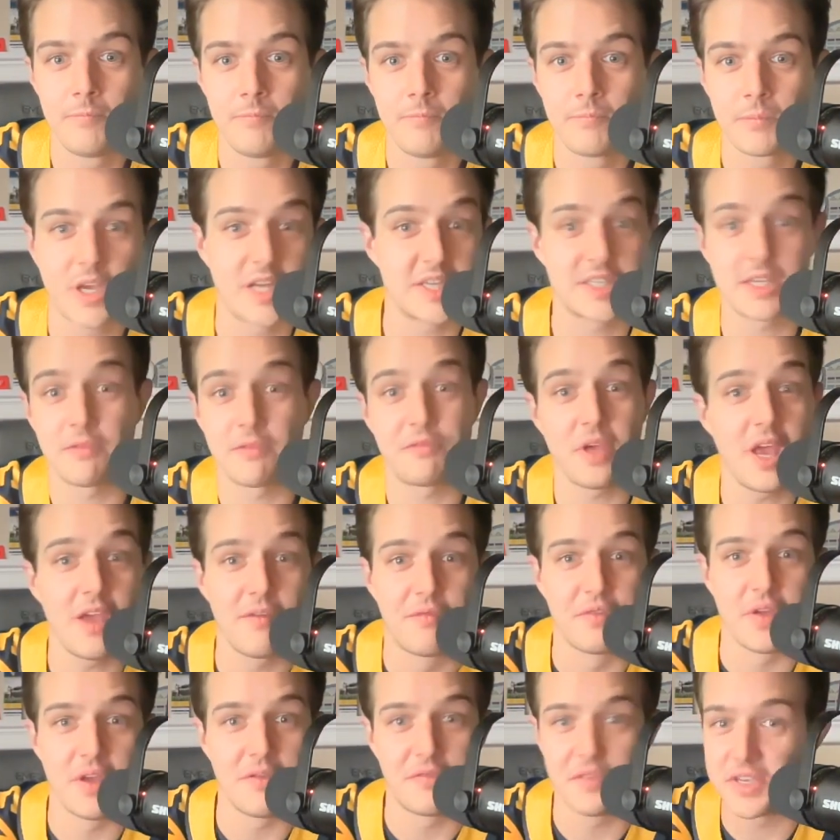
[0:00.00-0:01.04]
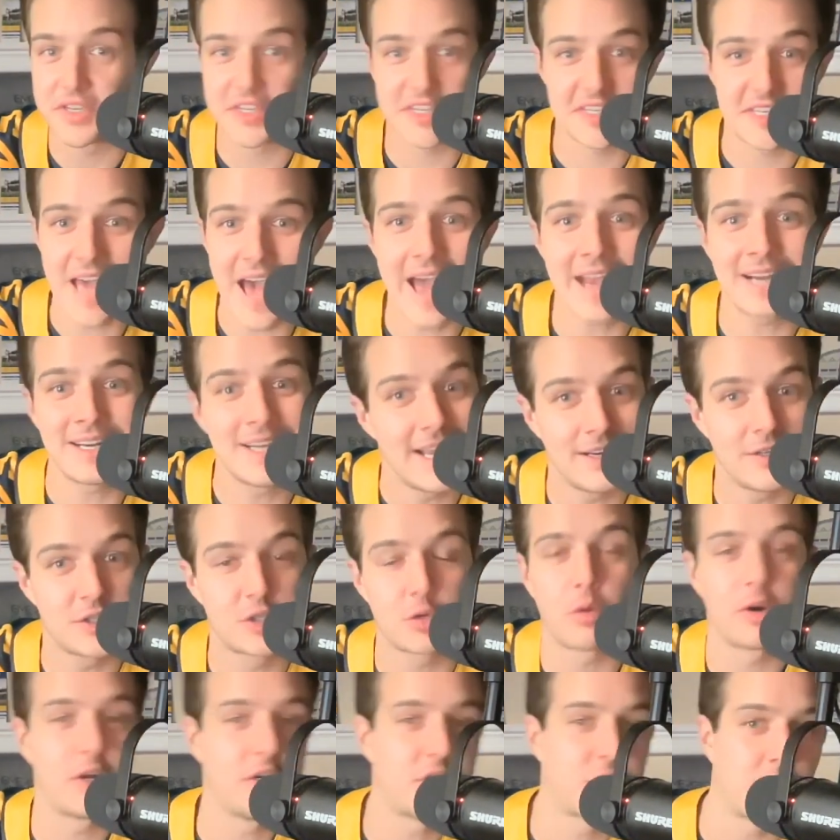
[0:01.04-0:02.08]
Because if you stagnate in
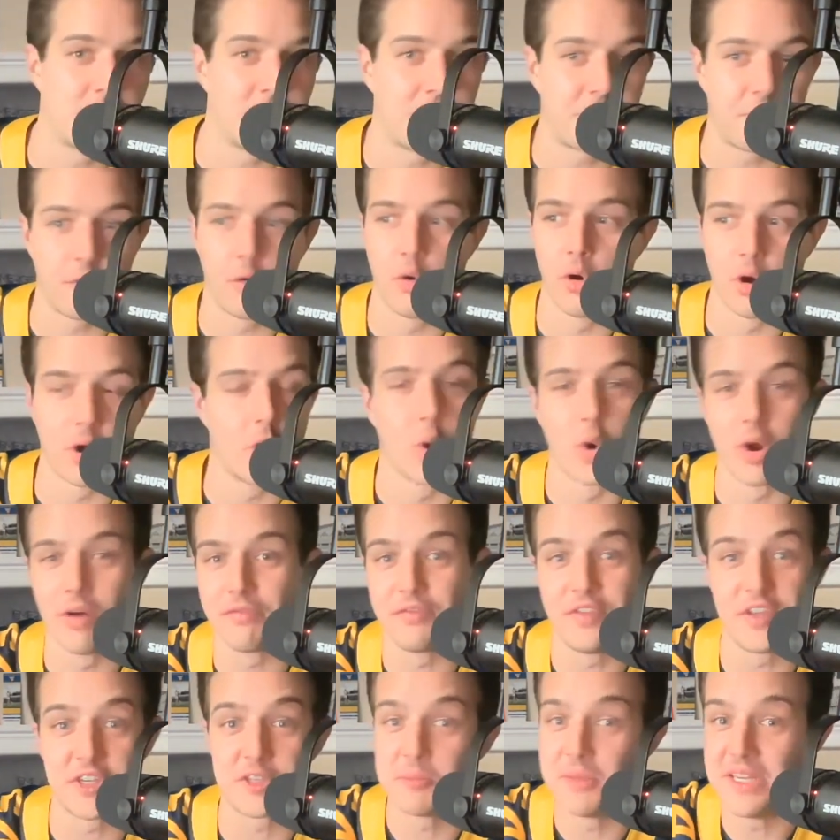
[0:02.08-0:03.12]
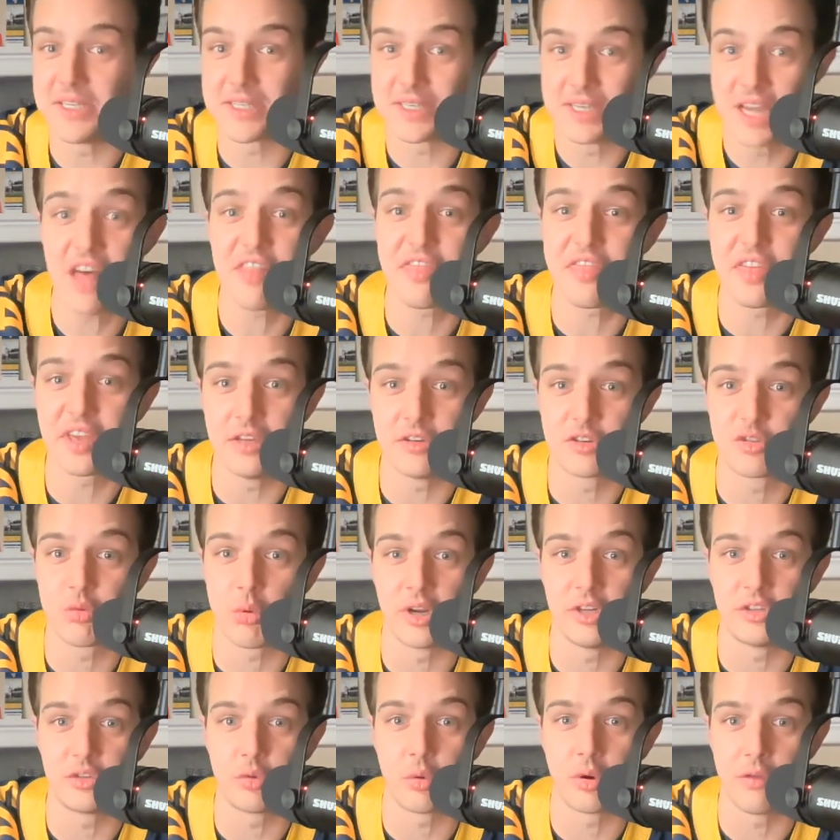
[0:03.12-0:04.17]
2024, or if this means nothing in
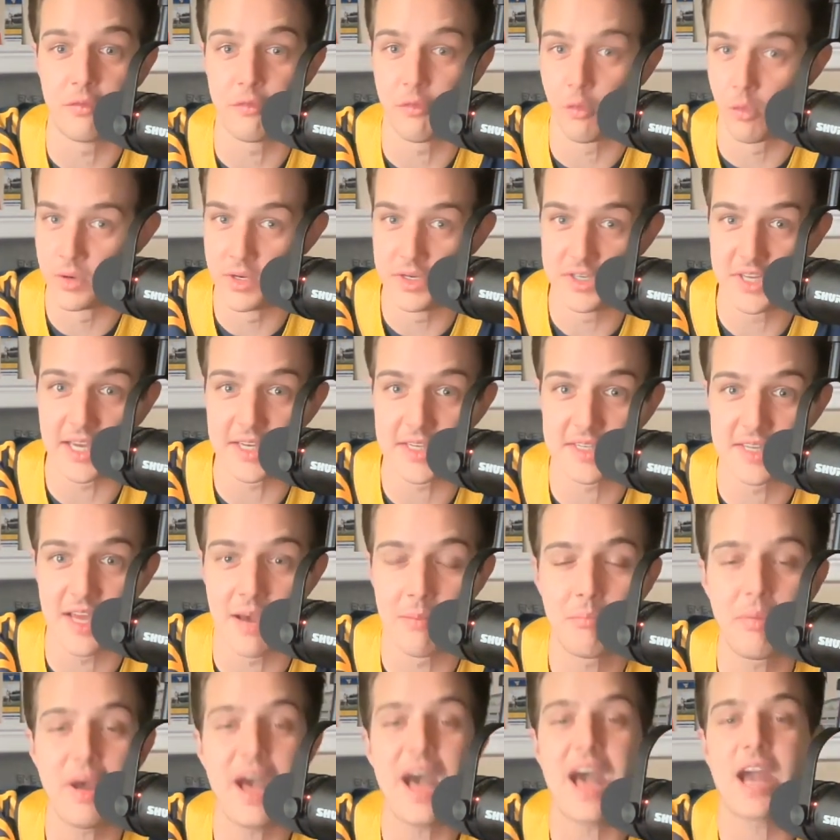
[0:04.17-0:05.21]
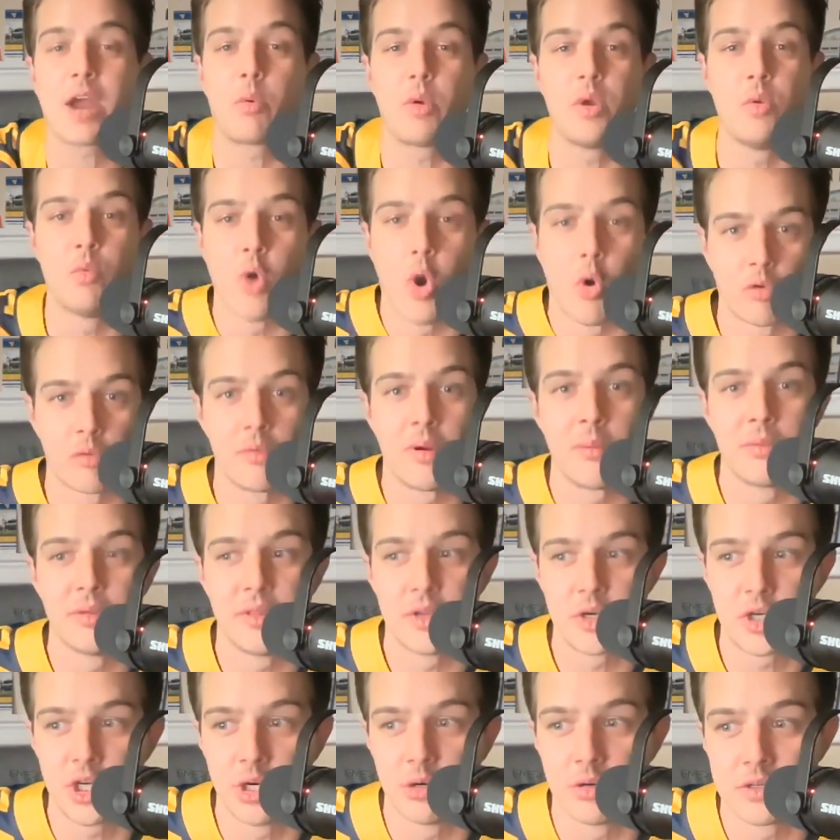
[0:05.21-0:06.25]
2024 and you take a step back, we won't remember
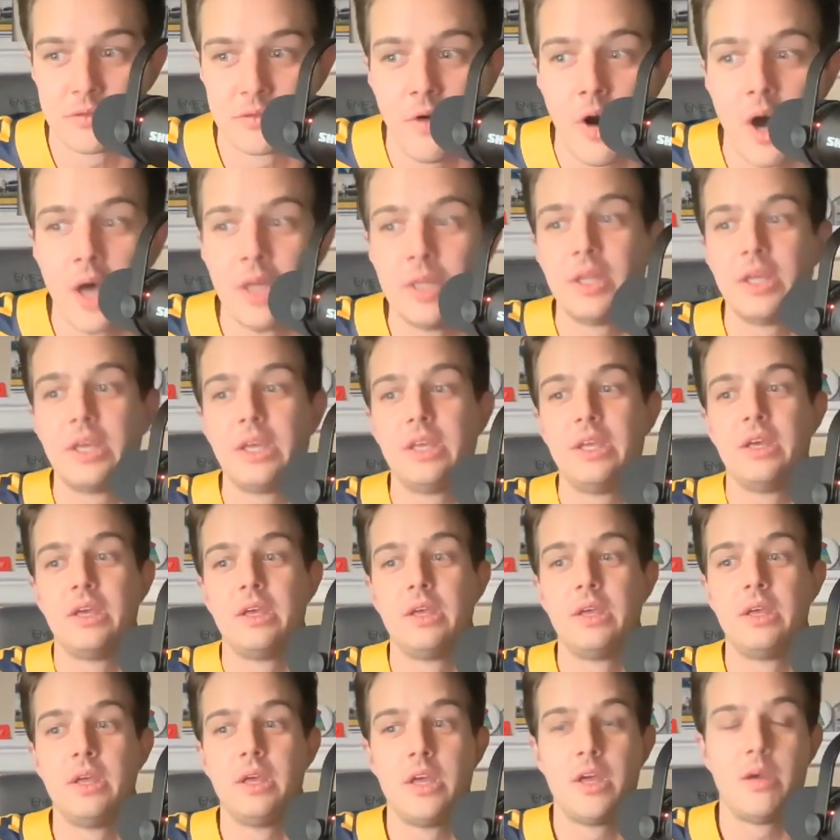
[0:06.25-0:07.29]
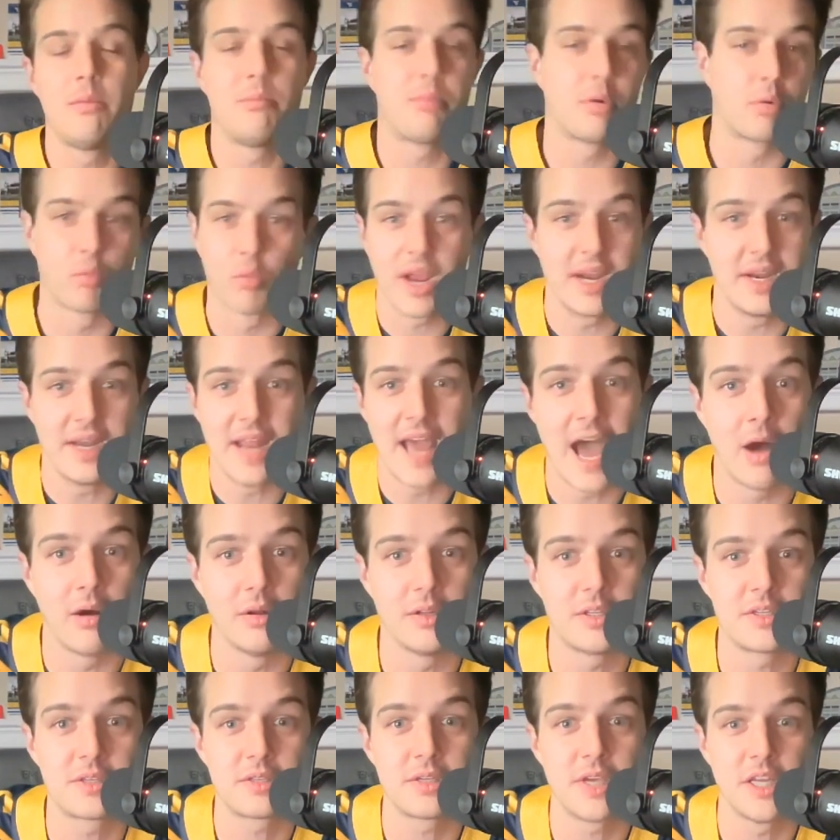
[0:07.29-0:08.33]
this year as fondly. But right now,
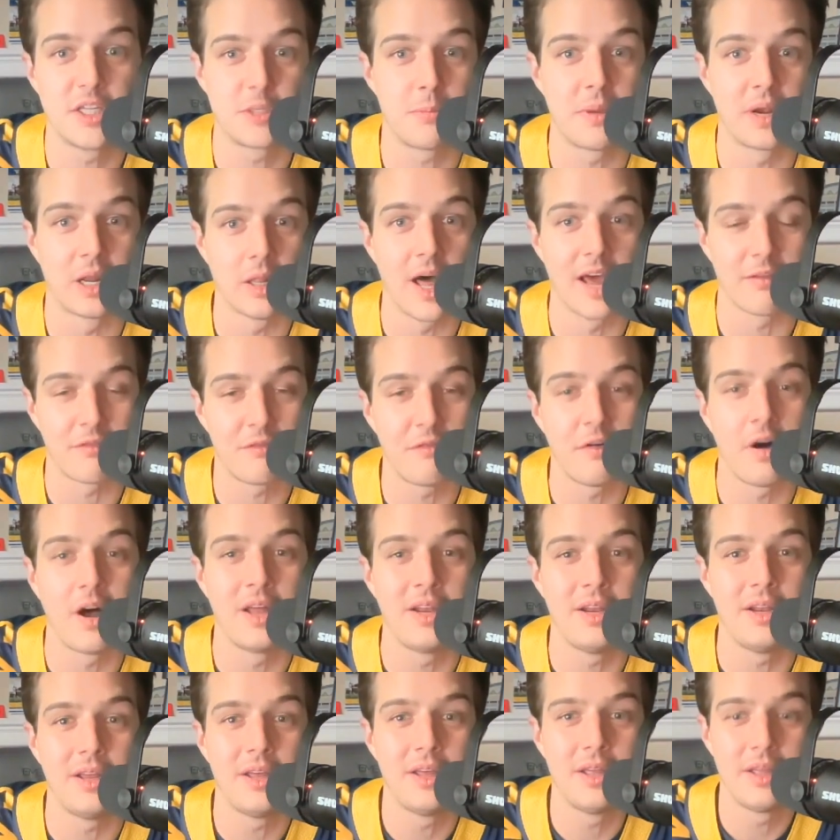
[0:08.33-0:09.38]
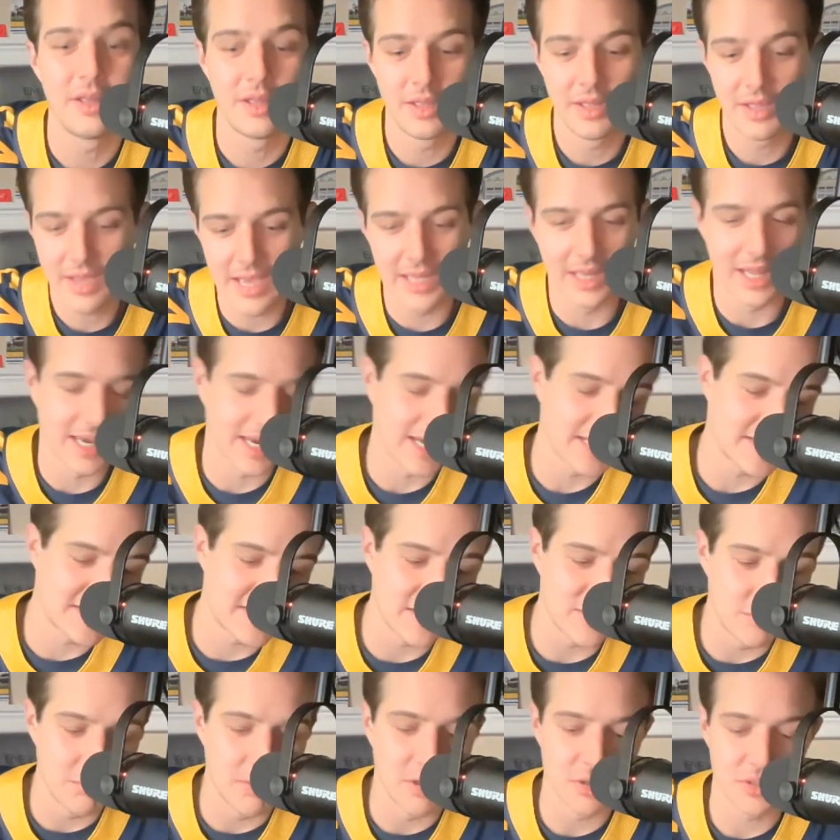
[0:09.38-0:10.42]
it's been a lot of fun. And like I said, the
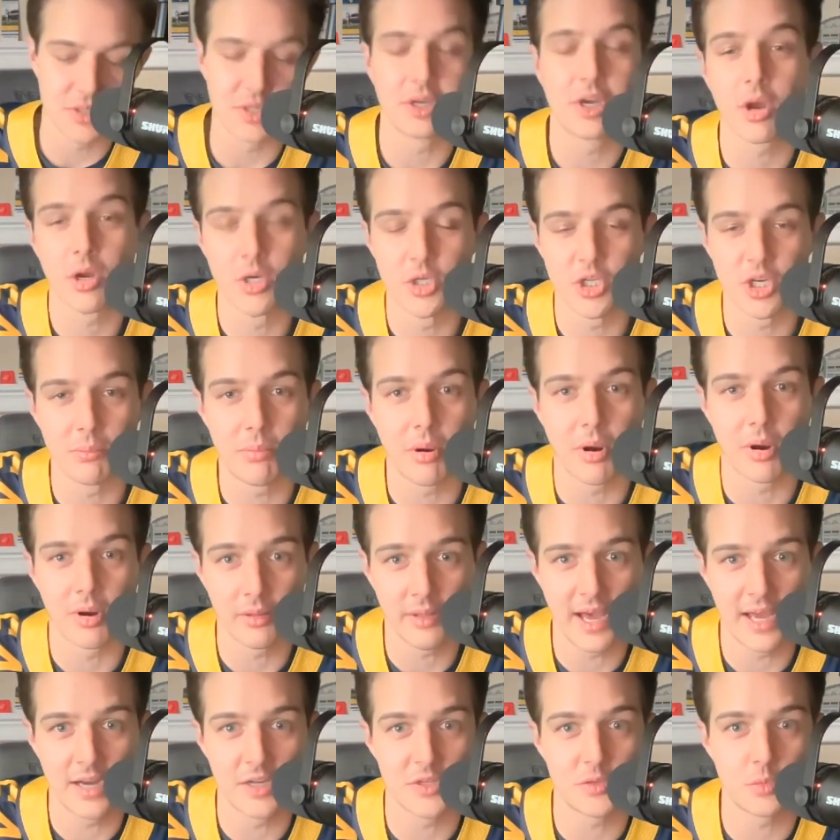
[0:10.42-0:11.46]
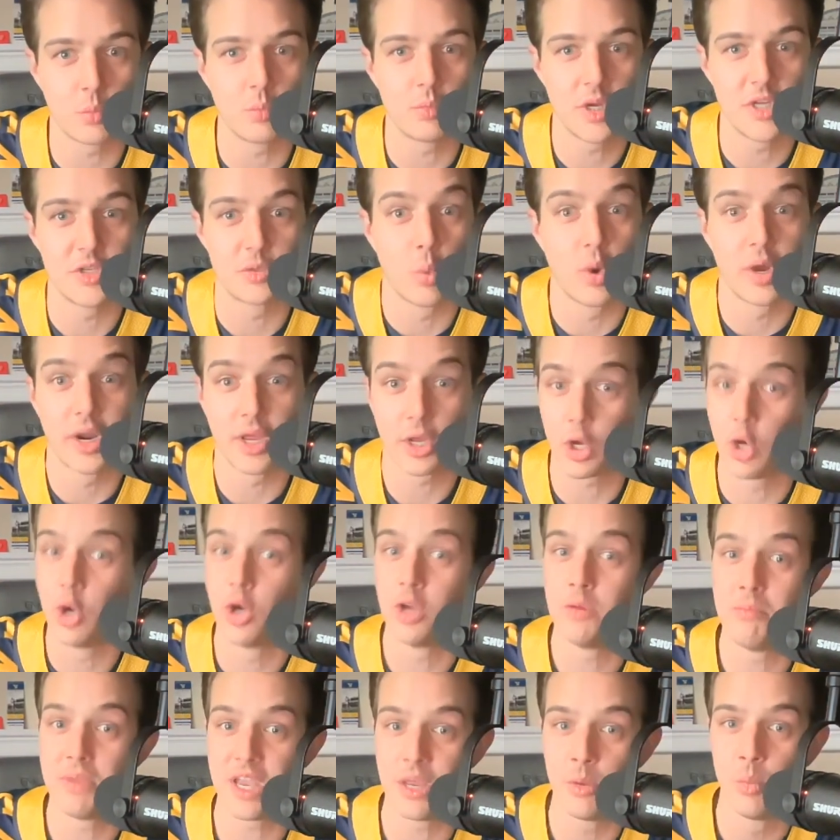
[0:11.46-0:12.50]
most encouraging part of that is what it could
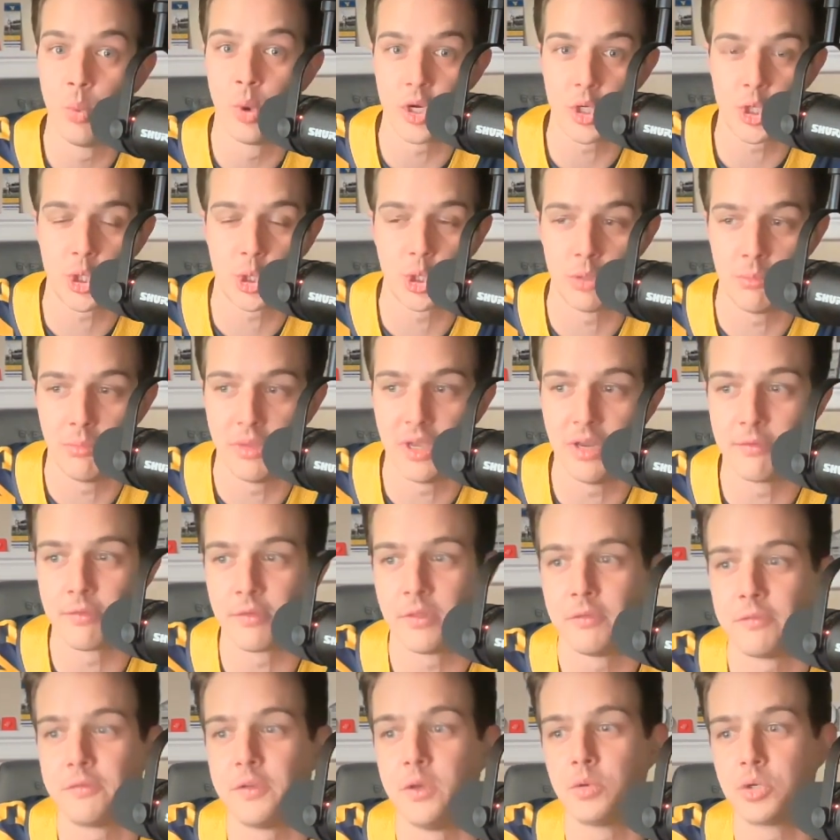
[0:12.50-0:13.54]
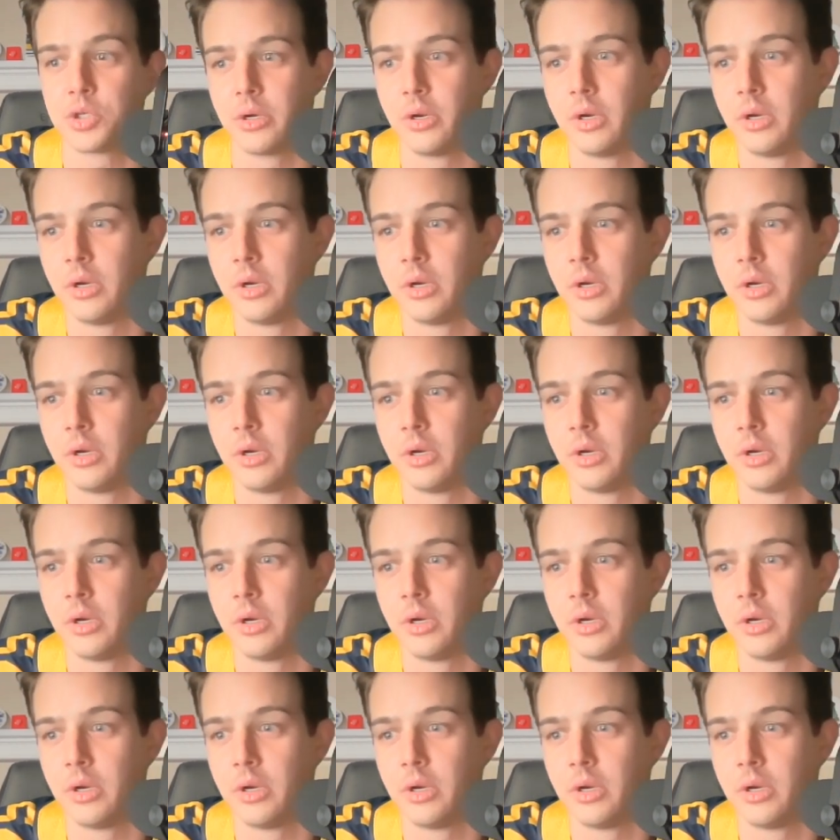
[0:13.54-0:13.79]
mean, what it should mean for the future.